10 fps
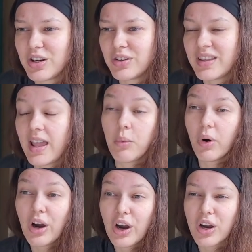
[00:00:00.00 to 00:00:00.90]
They
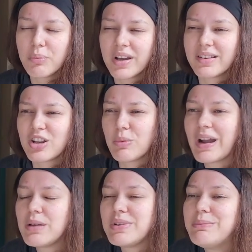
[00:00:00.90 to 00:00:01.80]
work, but there
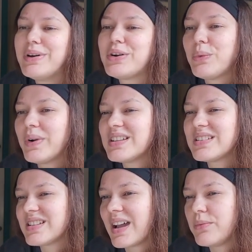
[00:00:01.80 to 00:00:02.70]
might be better ways to
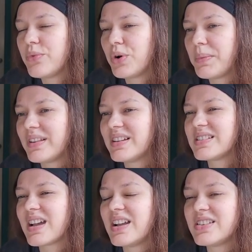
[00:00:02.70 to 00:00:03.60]
type formulas.
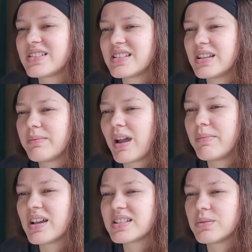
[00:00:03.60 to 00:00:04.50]
I just did my
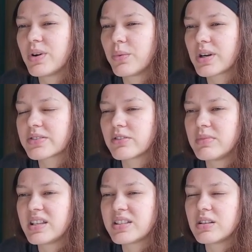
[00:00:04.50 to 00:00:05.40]
best and what works for
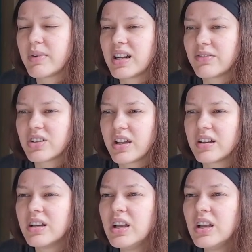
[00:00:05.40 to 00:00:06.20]
me, so you might have to kind of